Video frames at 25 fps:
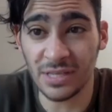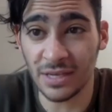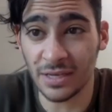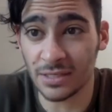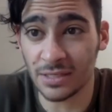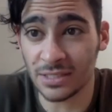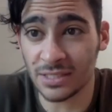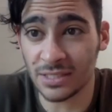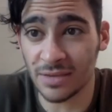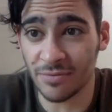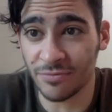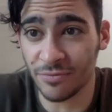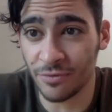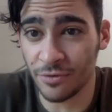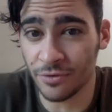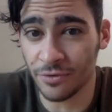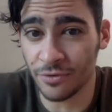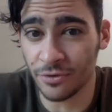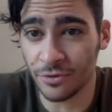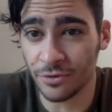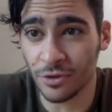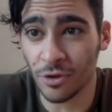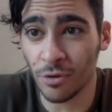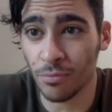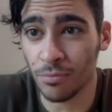it a step
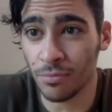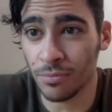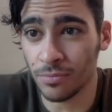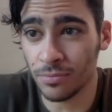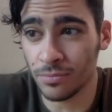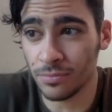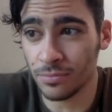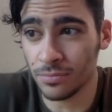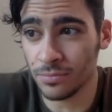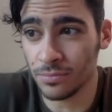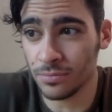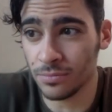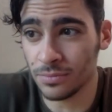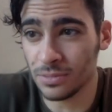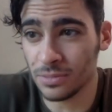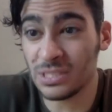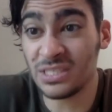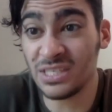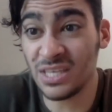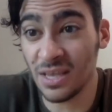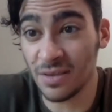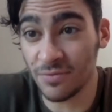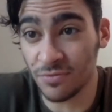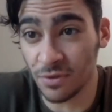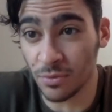further. Don't
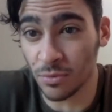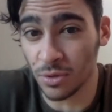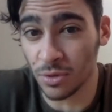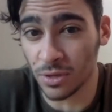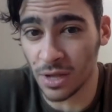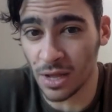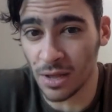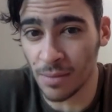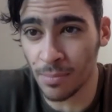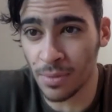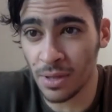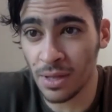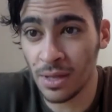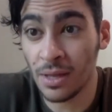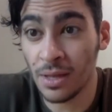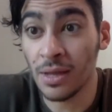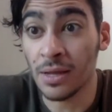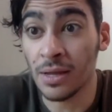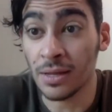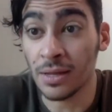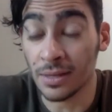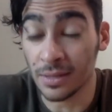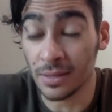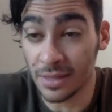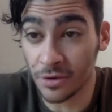see if they will come.
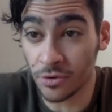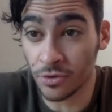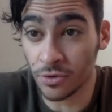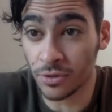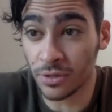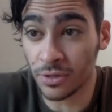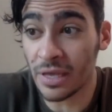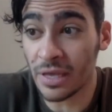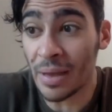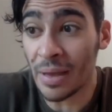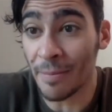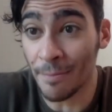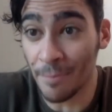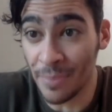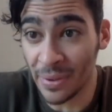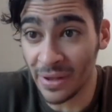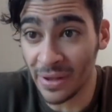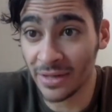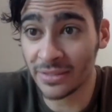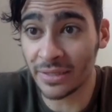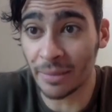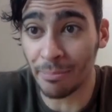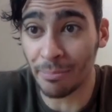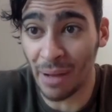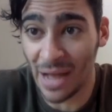Literally
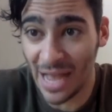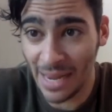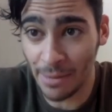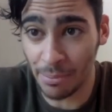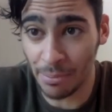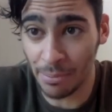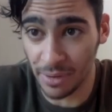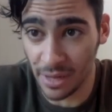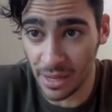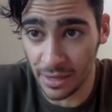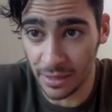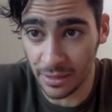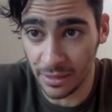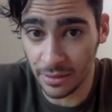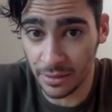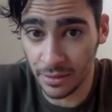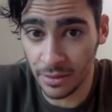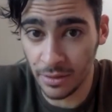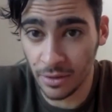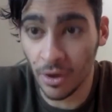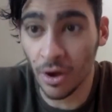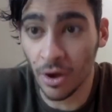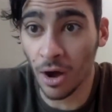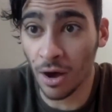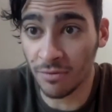build a pipeline
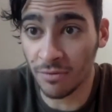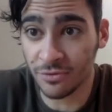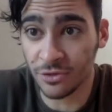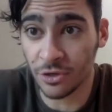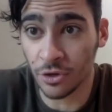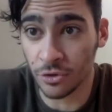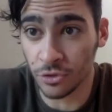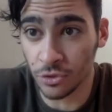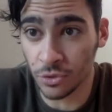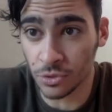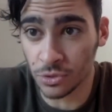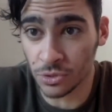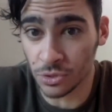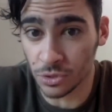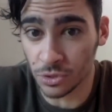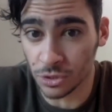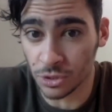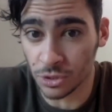of your users